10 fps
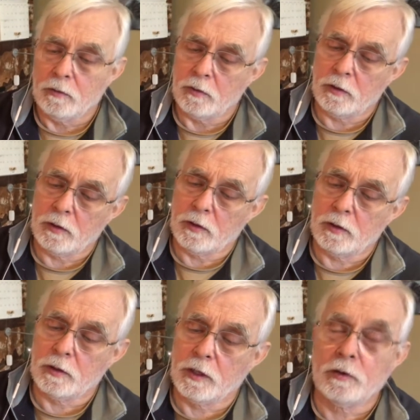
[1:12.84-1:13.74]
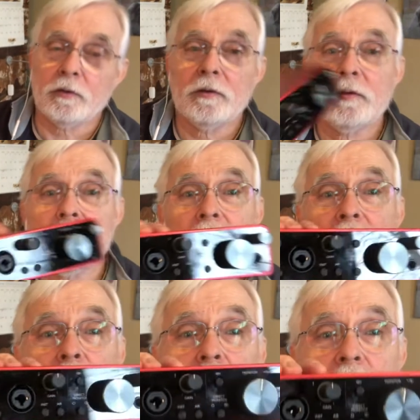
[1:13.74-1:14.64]
there
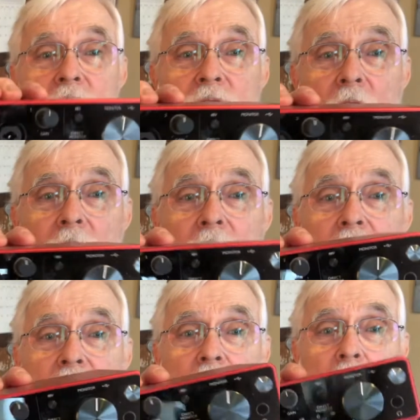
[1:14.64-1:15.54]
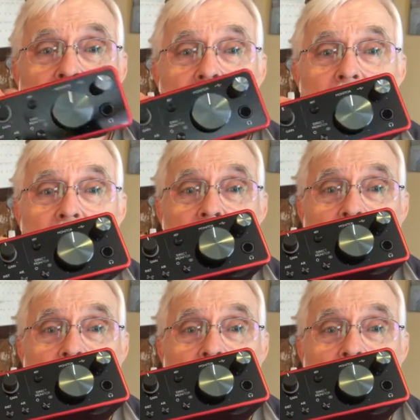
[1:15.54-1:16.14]
we go, Scarlett 2i2